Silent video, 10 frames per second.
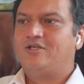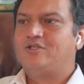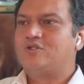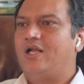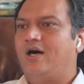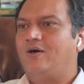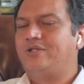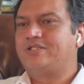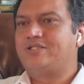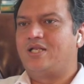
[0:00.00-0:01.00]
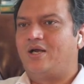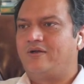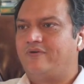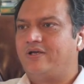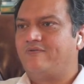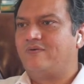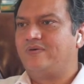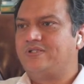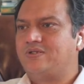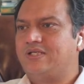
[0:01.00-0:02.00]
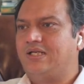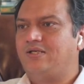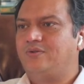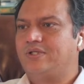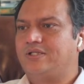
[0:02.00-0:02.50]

So now this is a lot of giveaways to tell you